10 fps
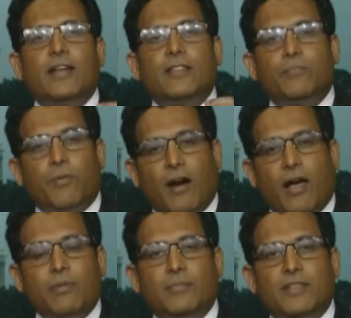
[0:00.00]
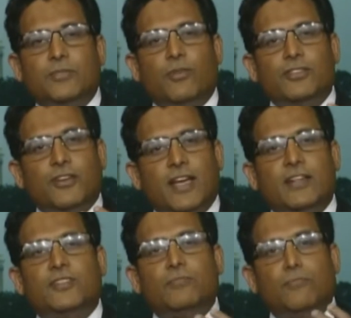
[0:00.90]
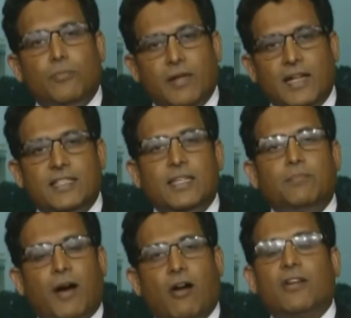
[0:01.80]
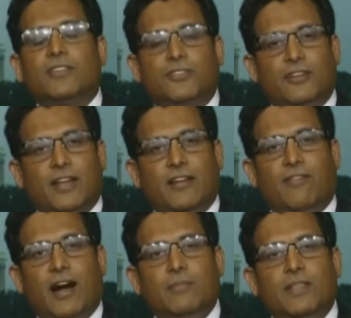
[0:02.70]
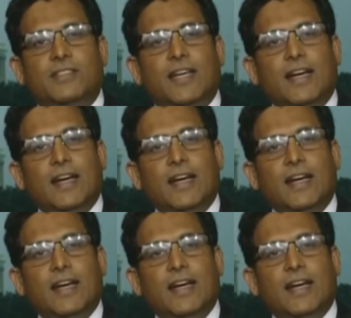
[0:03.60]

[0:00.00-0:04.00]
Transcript: The problem is once you get into mobility, power-constrained environments,